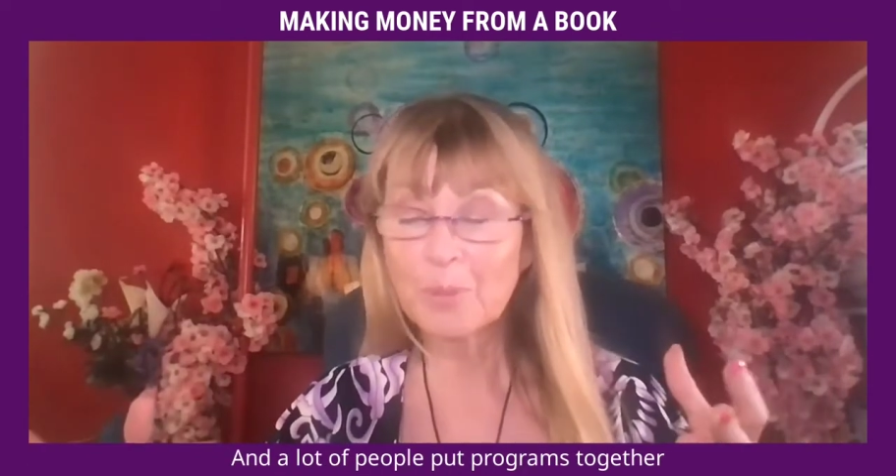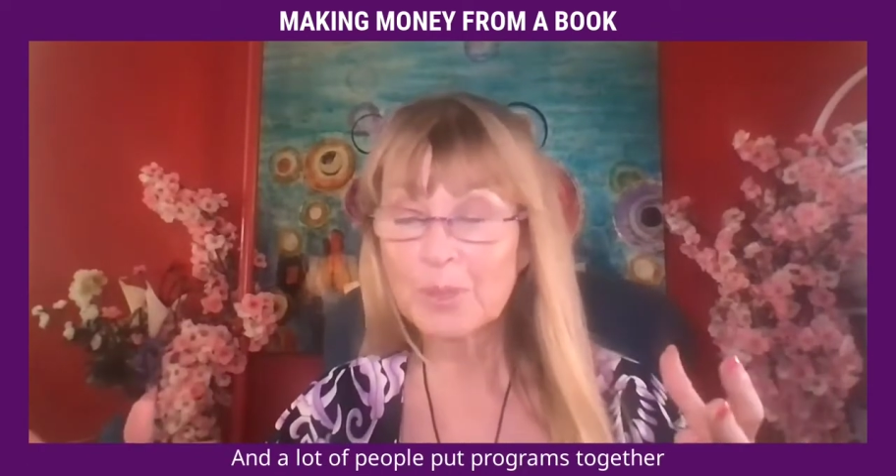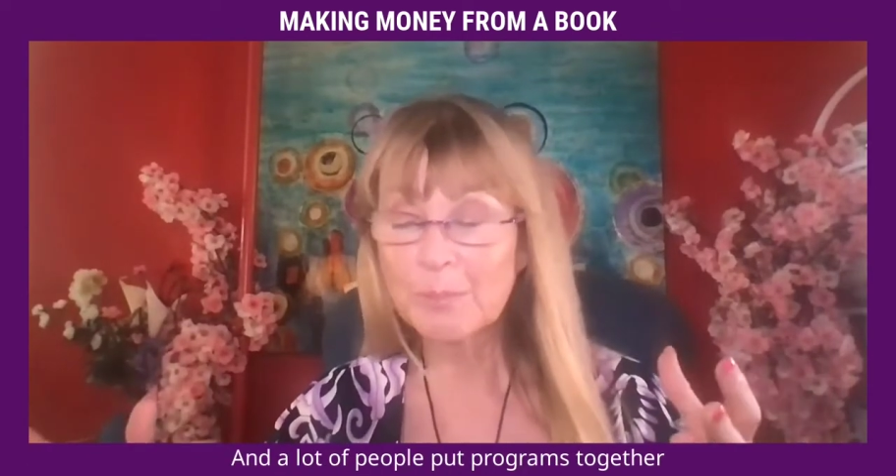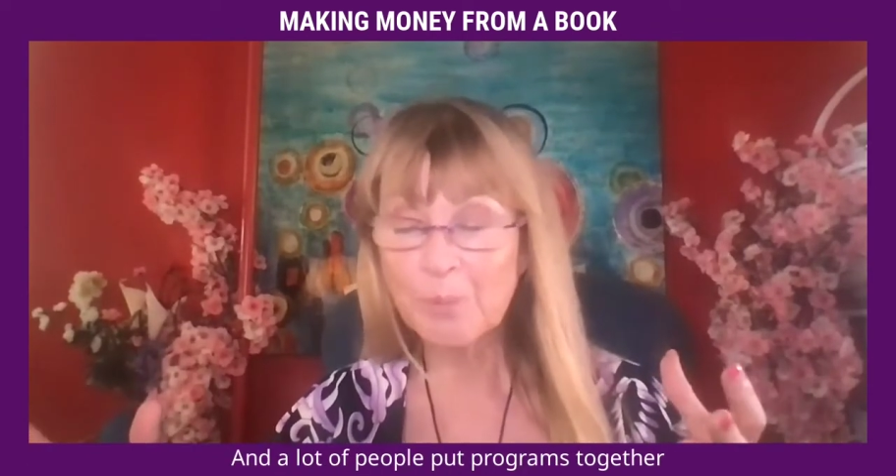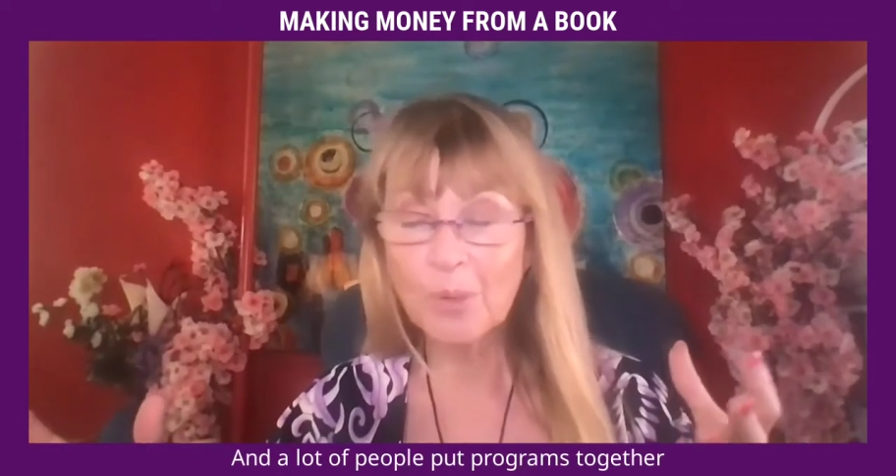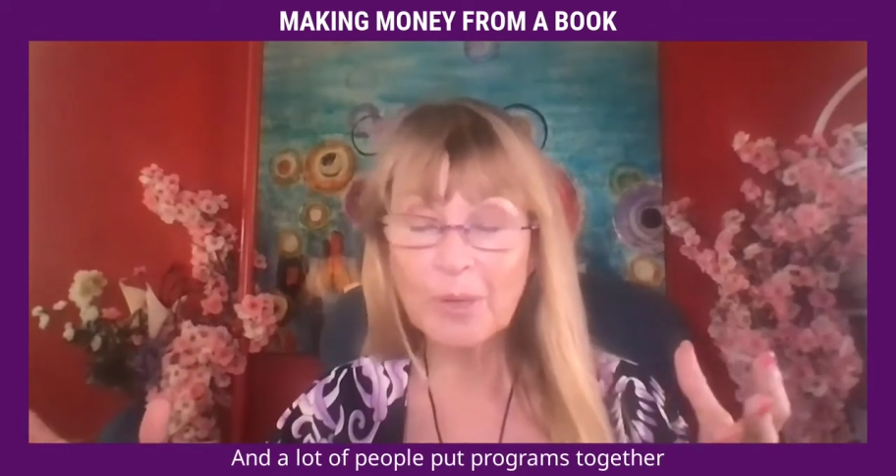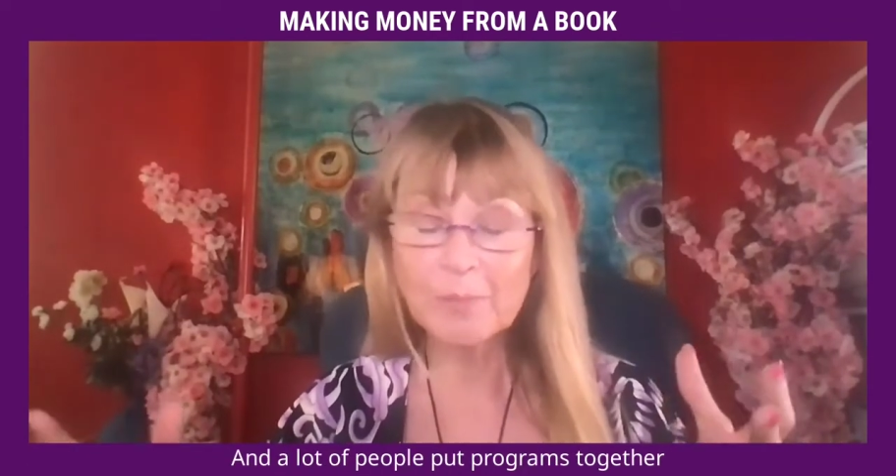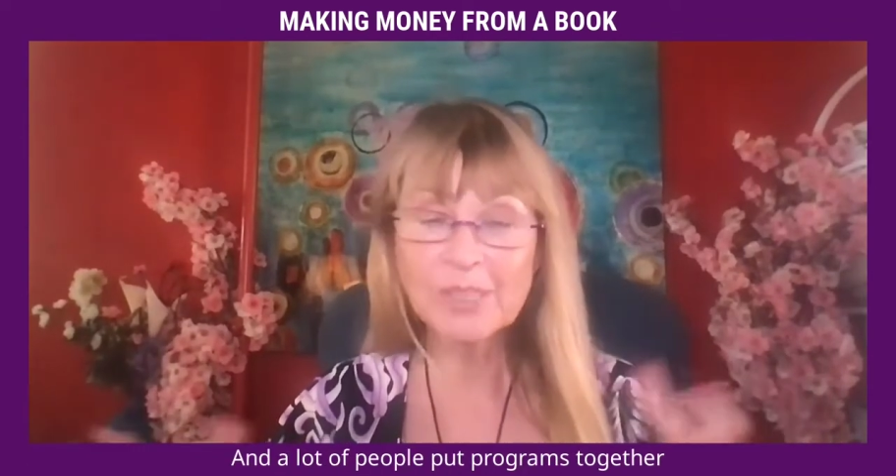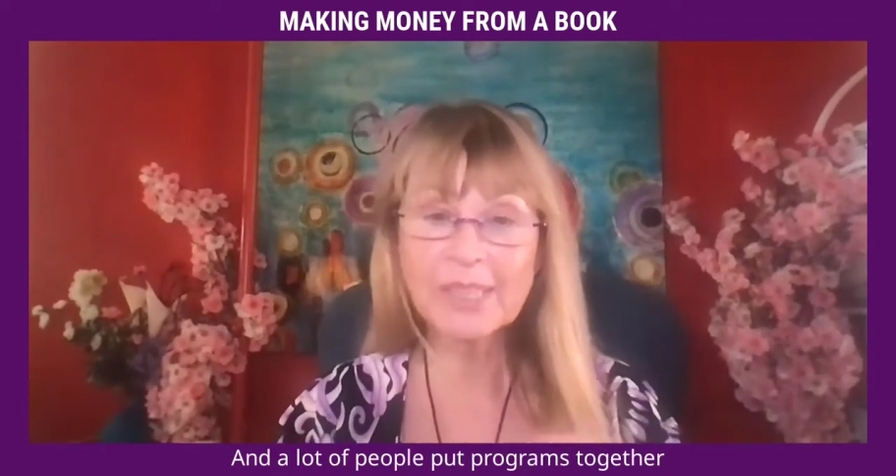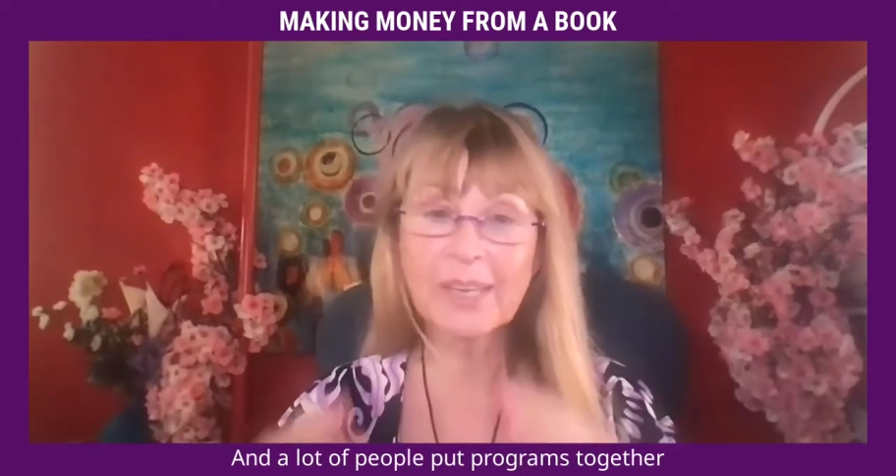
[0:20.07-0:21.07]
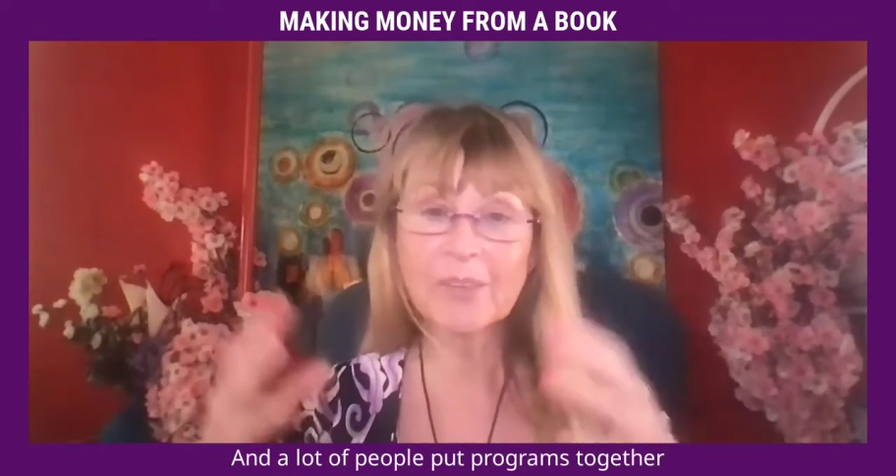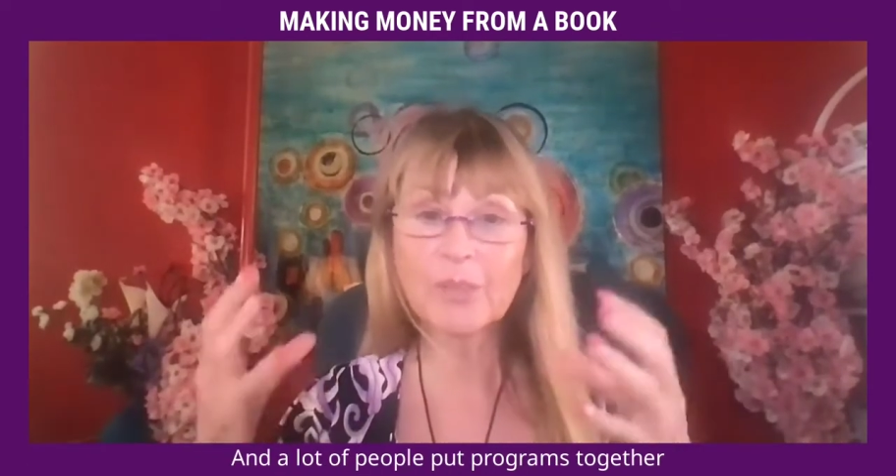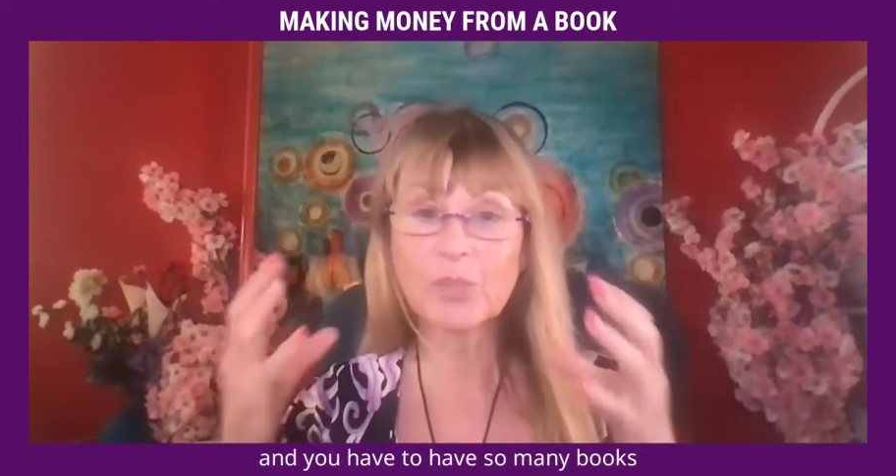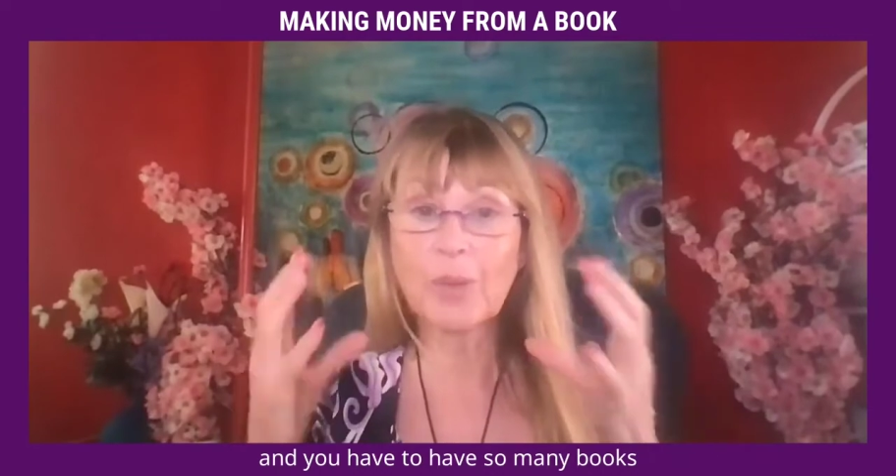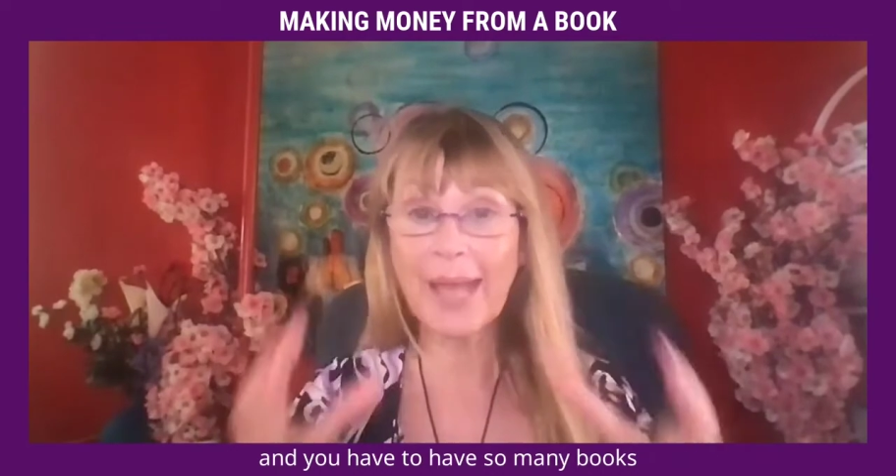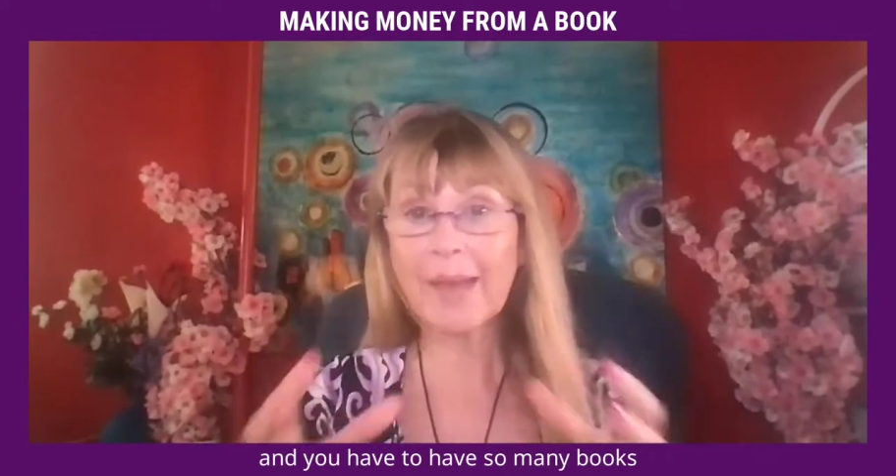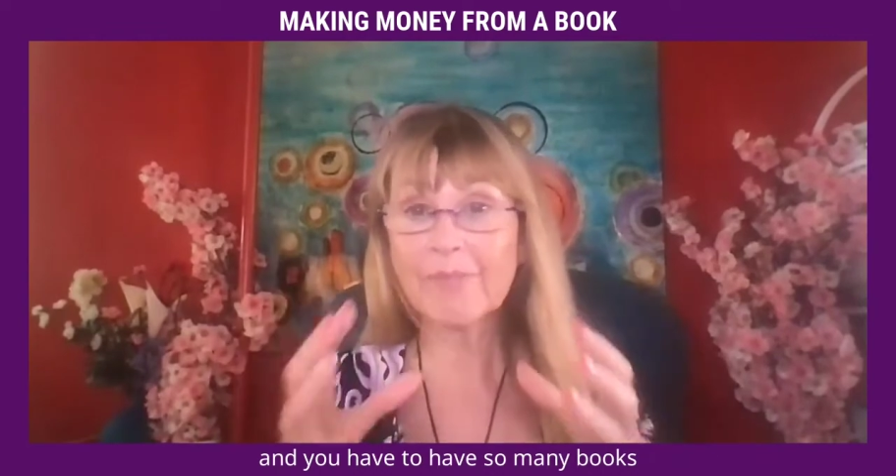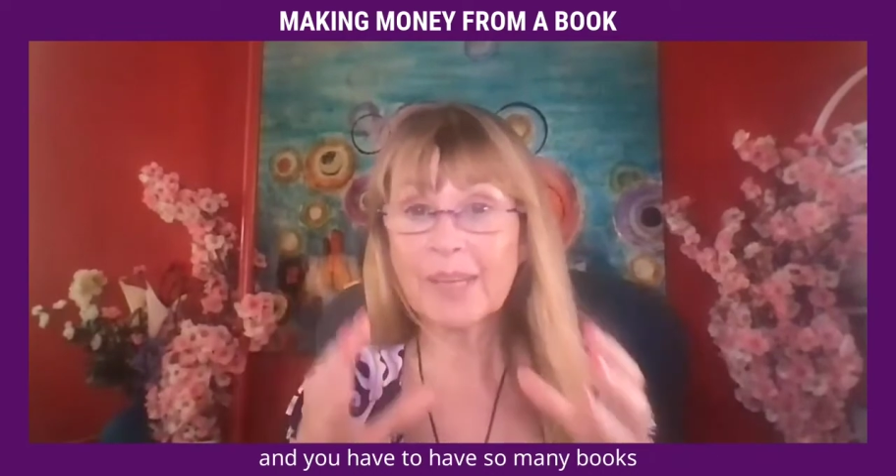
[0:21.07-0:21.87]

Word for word: put programs together and you have